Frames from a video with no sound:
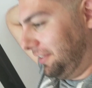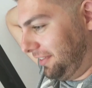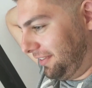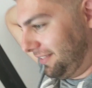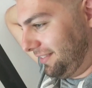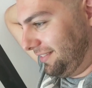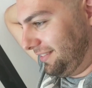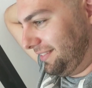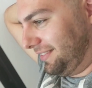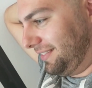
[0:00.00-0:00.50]

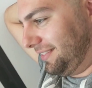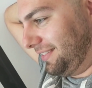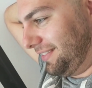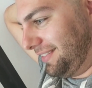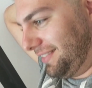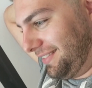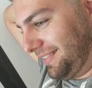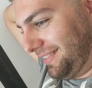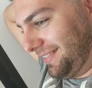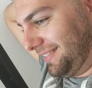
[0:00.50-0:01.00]
Why do you look
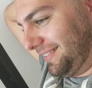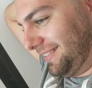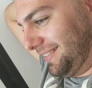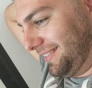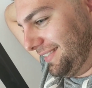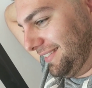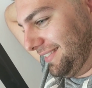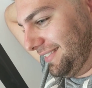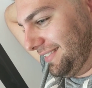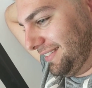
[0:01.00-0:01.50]
so
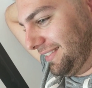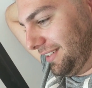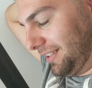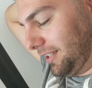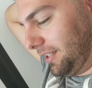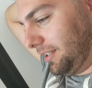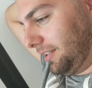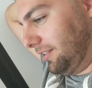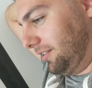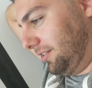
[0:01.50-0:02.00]
tired, man?
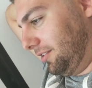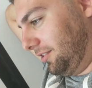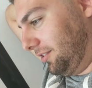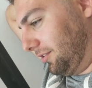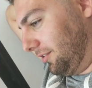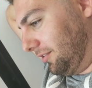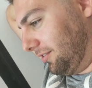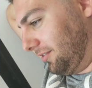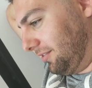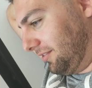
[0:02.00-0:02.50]
I don't
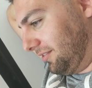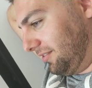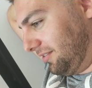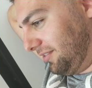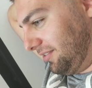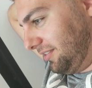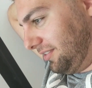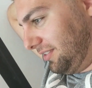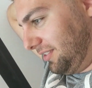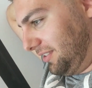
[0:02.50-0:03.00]
know.
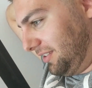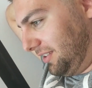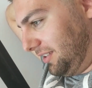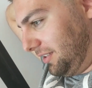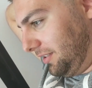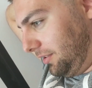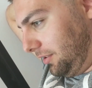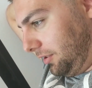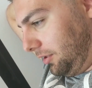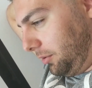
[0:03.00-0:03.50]

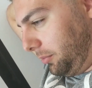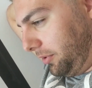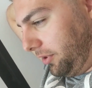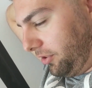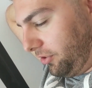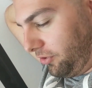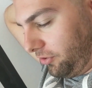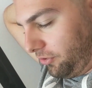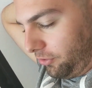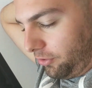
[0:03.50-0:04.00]
You know
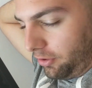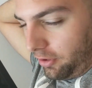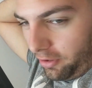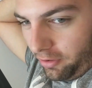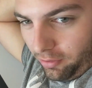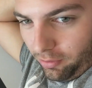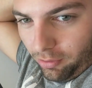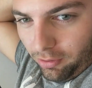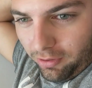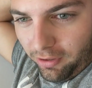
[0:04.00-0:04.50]
when you just do
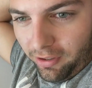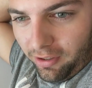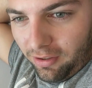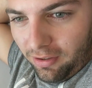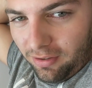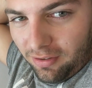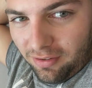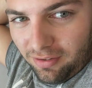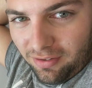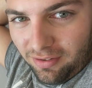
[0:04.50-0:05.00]
nothing all
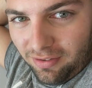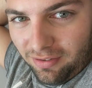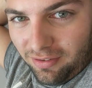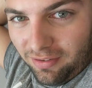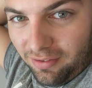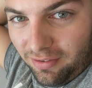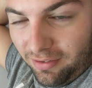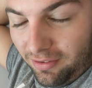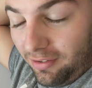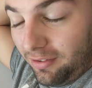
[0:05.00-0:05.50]
day?
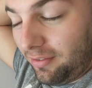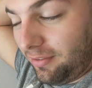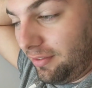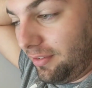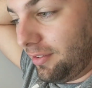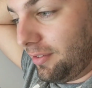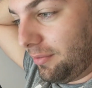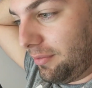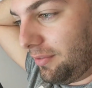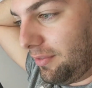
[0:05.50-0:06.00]

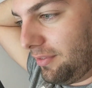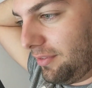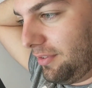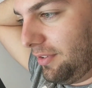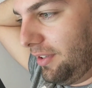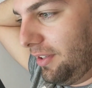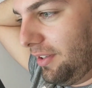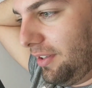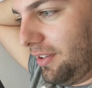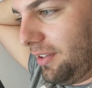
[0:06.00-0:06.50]
With
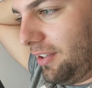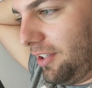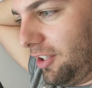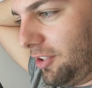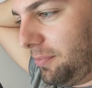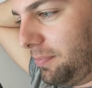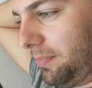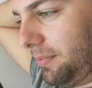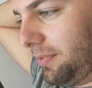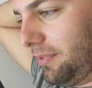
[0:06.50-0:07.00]

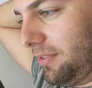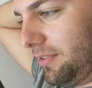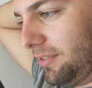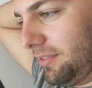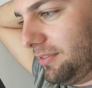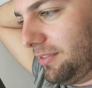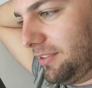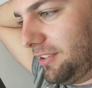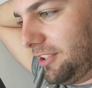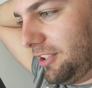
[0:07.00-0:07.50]
you're that's,
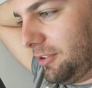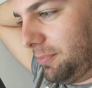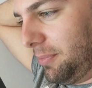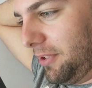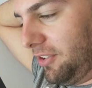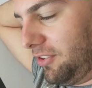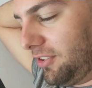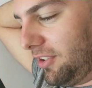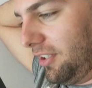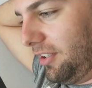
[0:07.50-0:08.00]
packing. That's
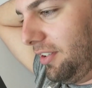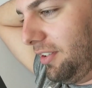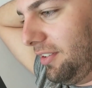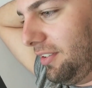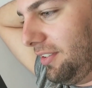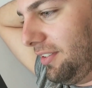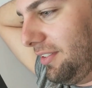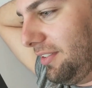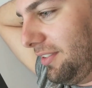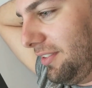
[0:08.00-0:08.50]
best. We've been
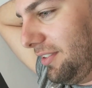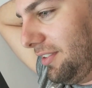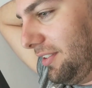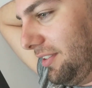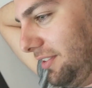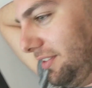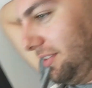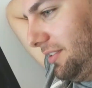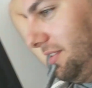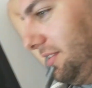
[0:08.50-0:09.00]
here. We've
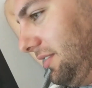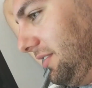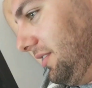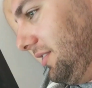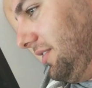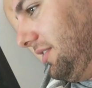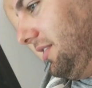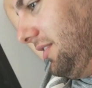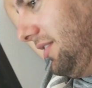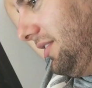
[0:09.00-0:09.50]
been at the
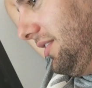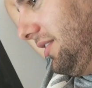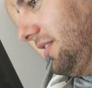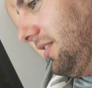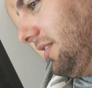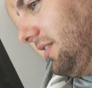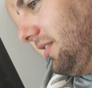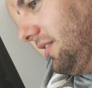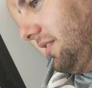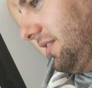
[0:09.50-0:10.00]

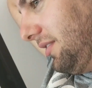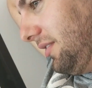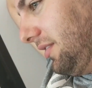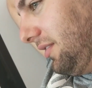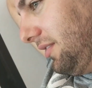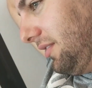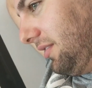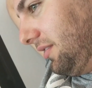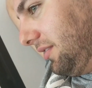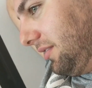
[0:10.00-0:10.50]
airport for like the
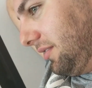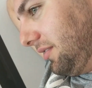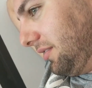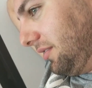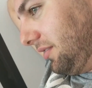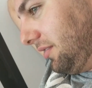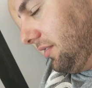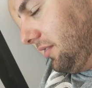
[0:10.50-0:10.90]
whole day now.